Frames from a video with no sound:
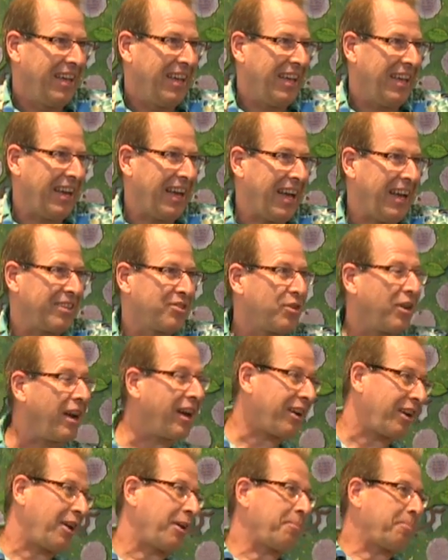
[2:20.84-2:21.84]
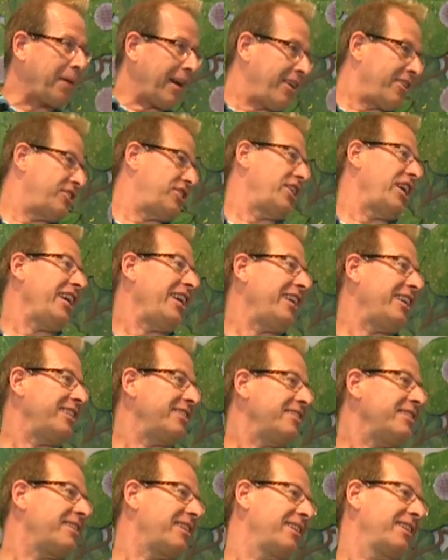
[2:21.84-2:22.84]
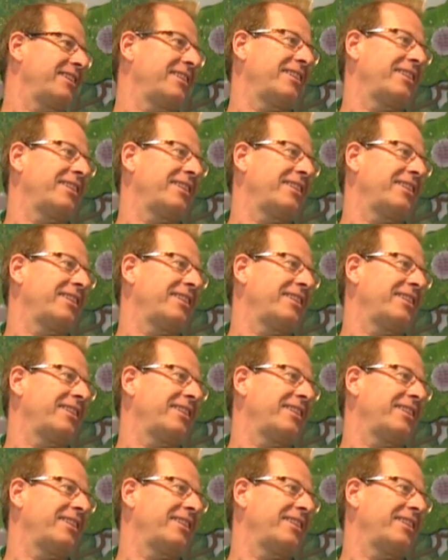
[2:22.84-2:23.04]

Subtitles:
And I tried on a pair of jeans.